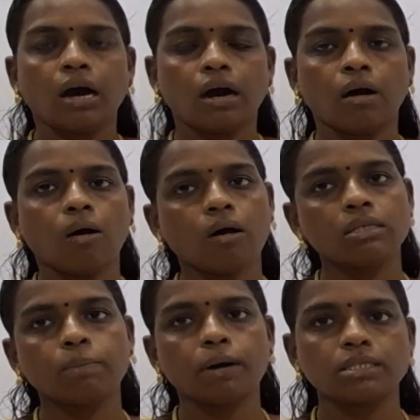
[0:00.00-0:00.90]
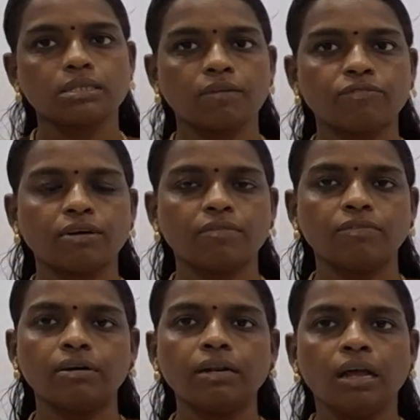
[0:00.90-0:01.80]
all the parts of the
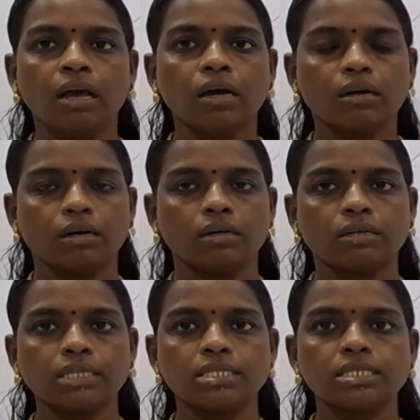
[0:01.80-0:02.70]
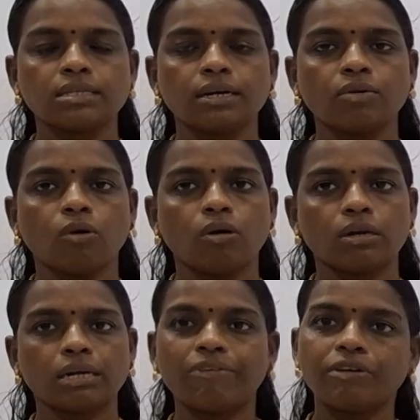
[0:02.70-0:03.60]
world consisted
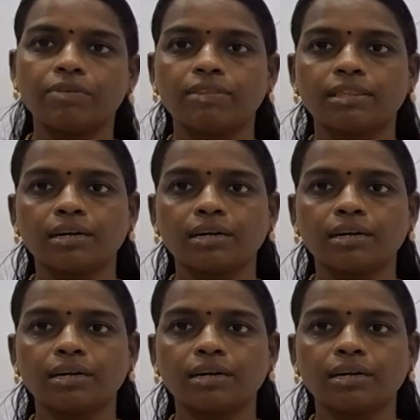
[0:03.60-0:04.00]
or covered with